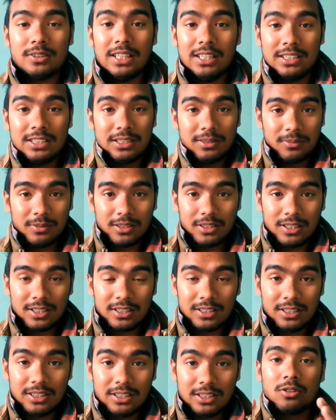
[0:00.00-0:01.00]
and
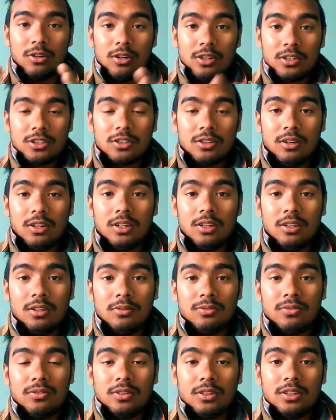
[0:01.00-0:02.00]
similarly turns
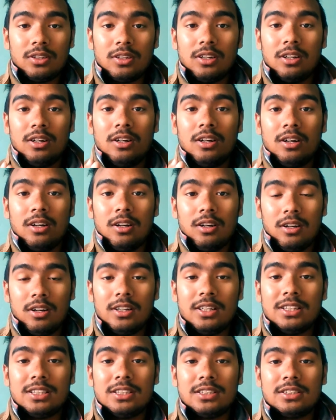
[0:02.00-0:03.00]
off the
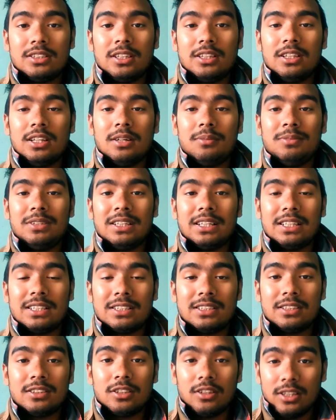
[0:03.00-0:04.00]
unnecessary
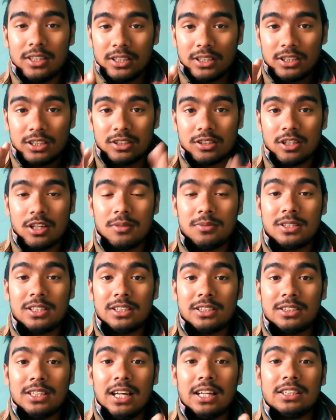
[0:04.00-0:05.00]
applications, unnecessary
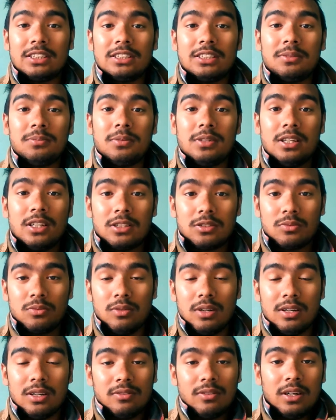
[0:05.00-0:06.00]
services like GPS,
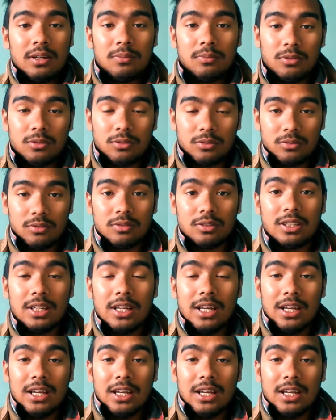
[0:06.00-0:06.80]
Wi-Fi, Bluetooth.